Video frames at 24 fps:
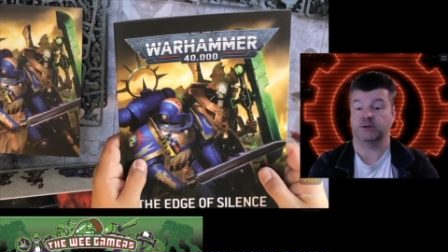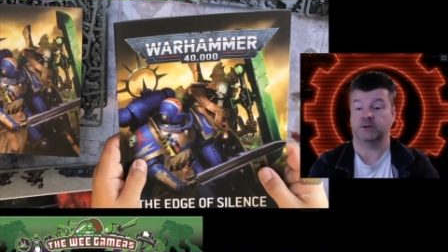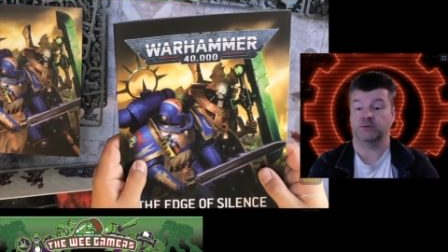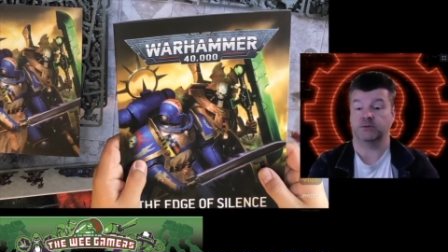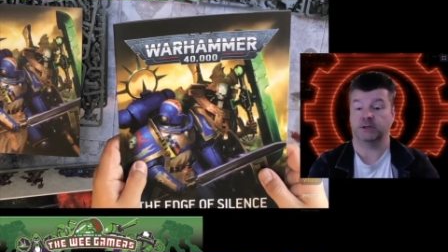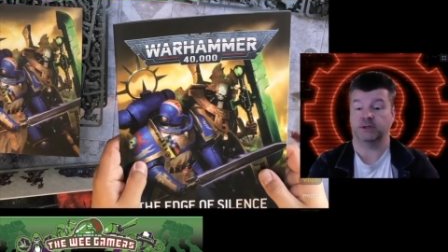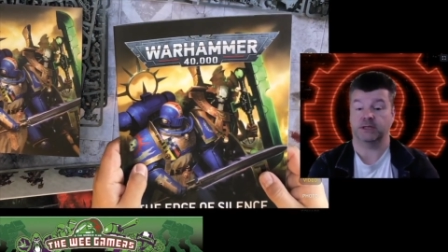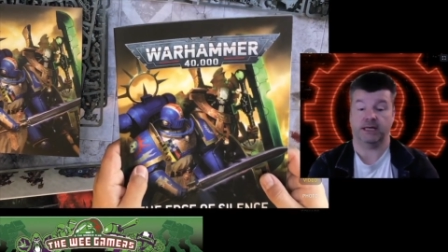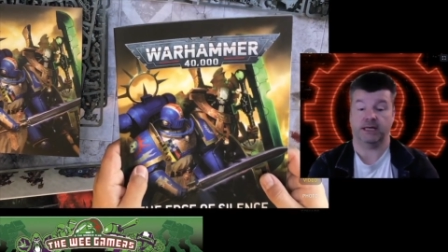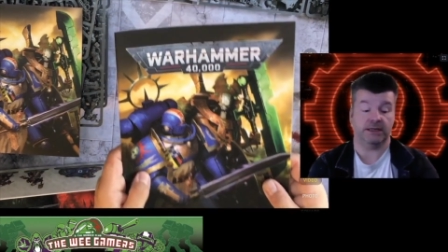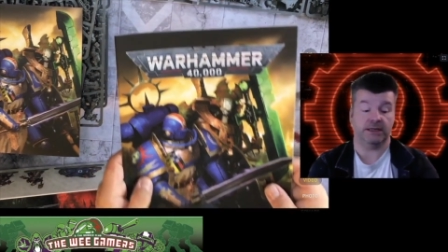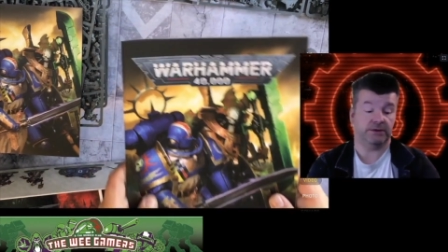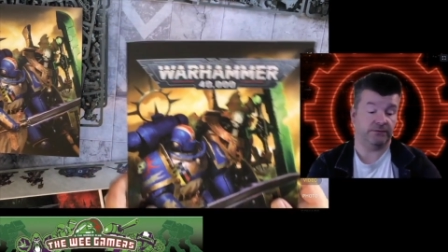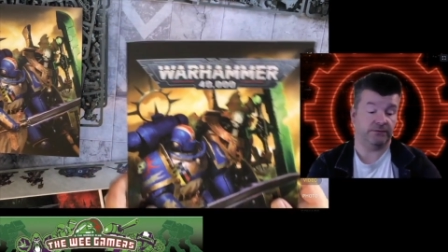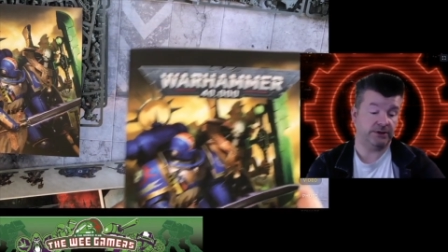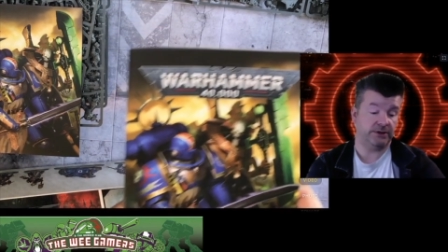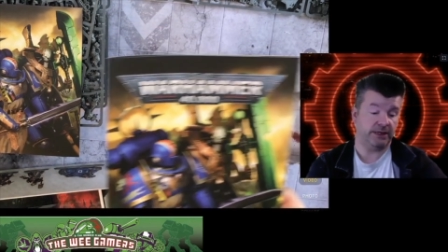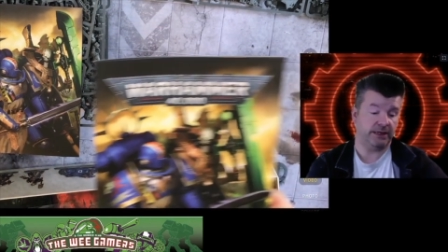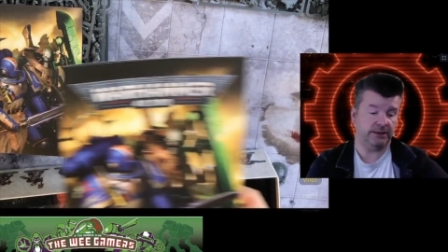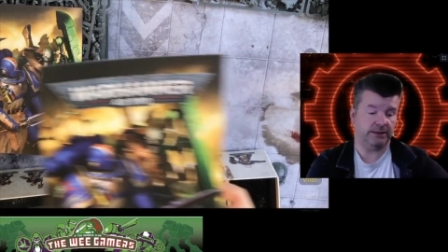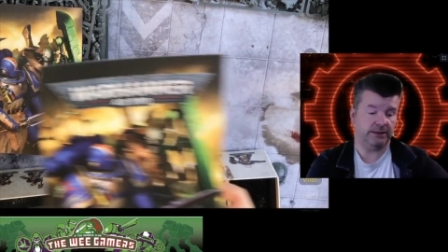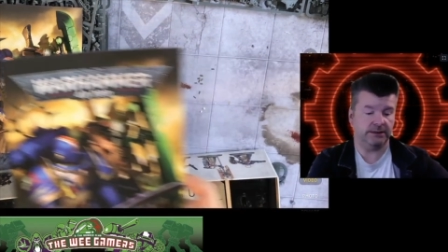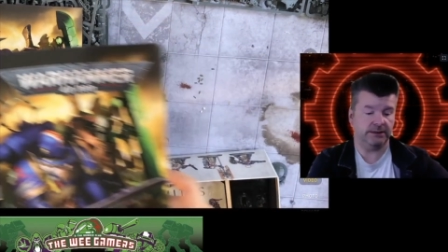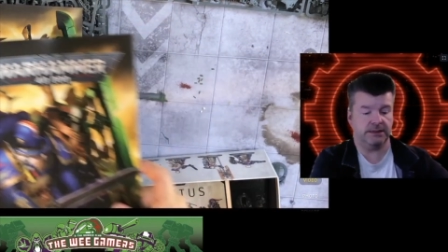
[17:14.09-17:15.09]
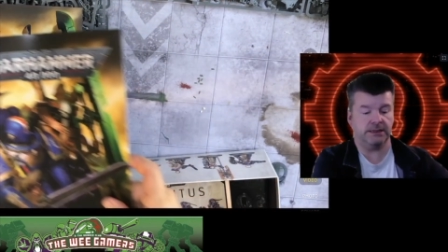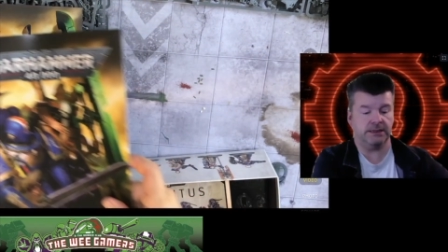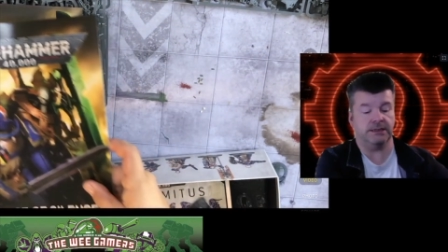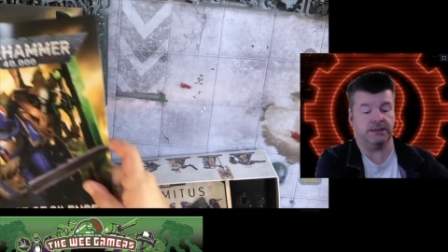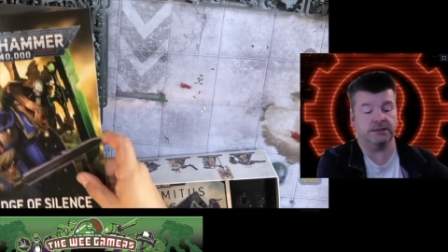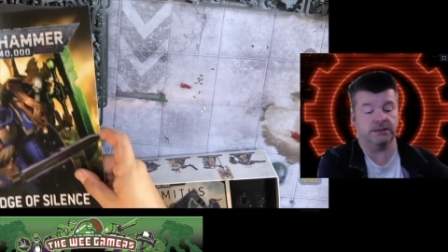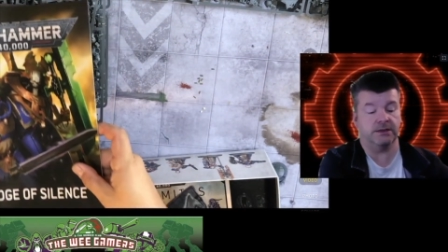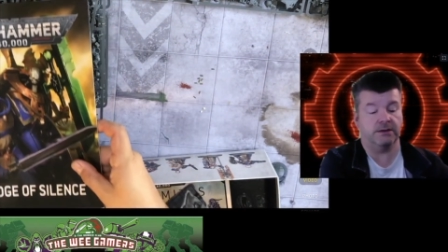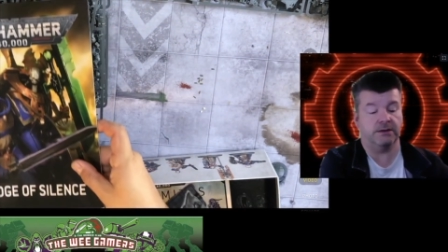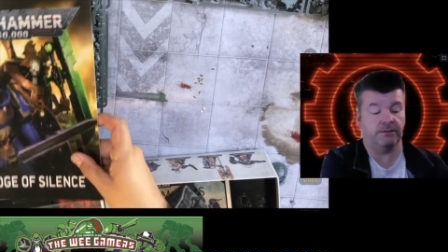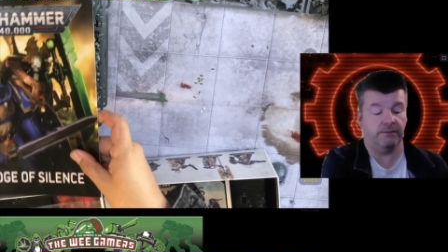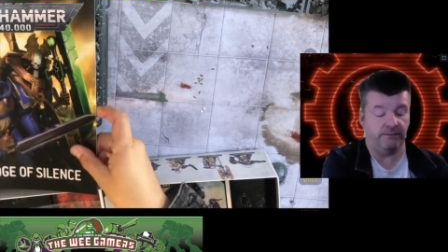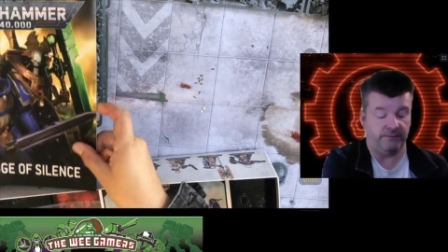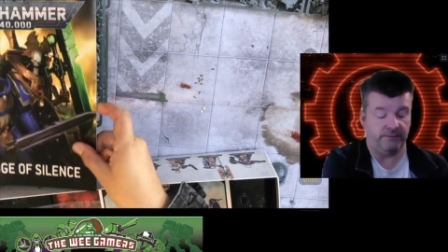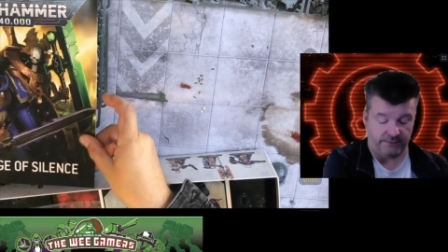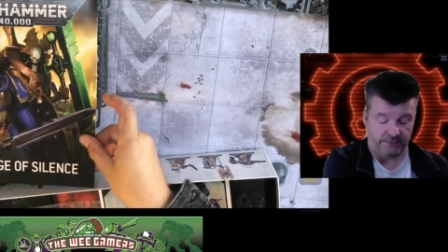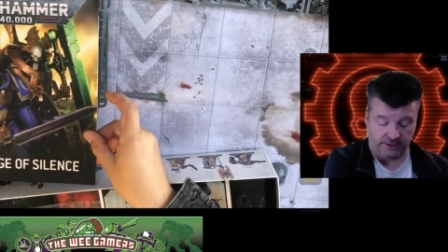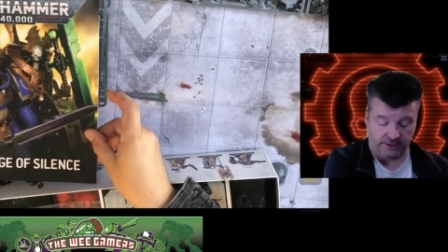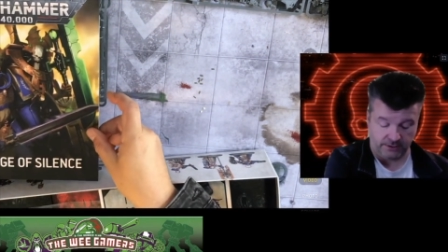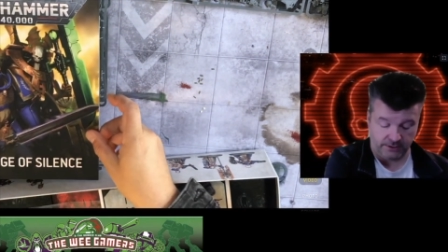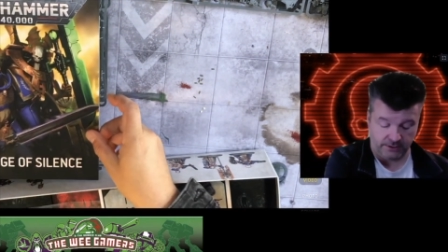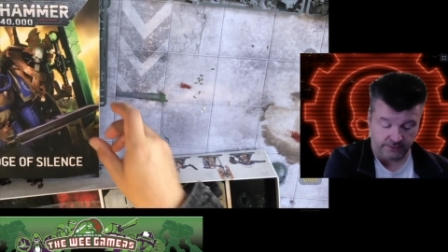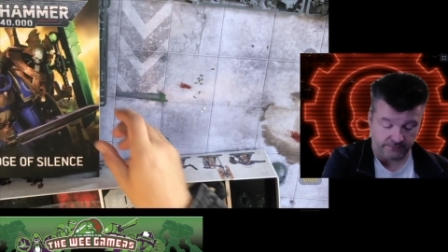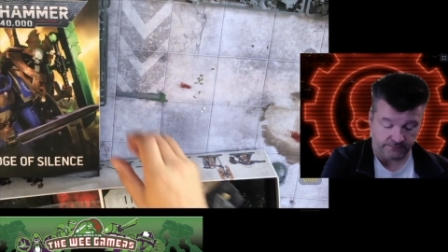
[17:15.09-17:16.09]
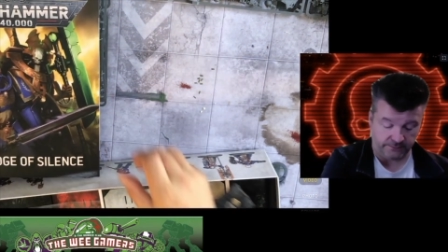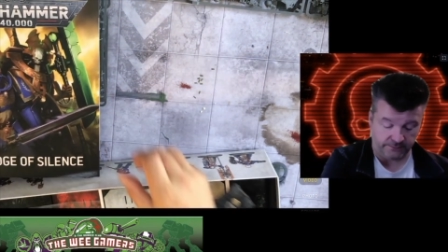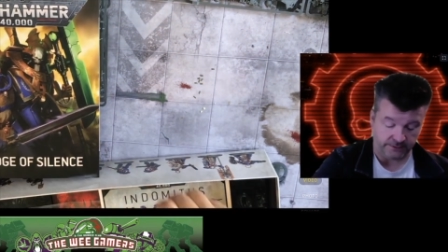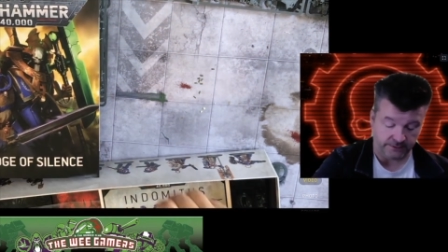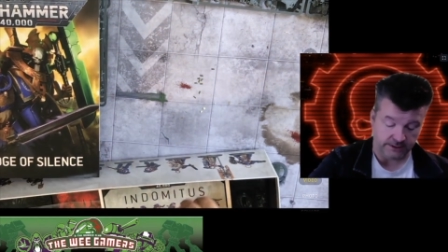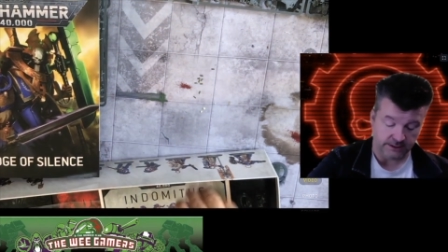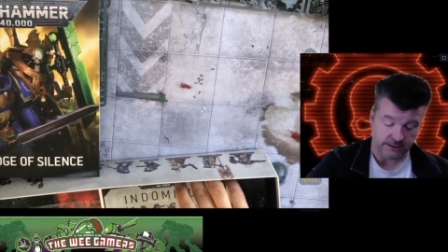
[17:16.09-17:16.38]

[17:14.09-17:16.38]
what the Edge of Silence is. Fair enough.